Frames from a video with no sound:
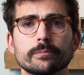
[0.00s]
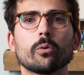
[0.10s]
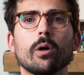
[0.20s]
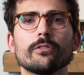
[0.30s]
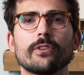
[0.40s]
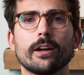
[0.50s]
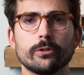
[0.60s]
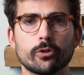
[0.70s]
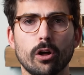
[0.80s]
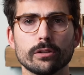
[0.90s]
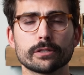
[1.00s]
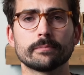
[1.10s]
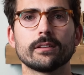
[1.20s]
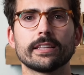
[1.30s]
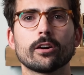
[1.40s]
Qualified withdrawals.
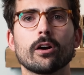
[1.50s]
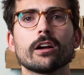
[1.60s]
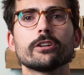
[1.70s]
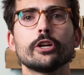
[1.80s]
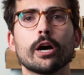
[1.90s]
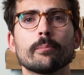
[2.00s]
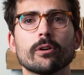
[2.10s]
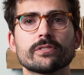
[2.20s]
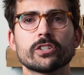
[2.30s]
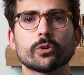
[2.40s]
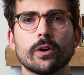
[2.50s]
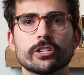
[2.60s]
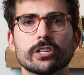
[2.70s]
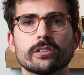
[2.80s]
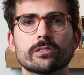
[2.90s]
There are a number of
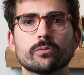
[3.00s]
situations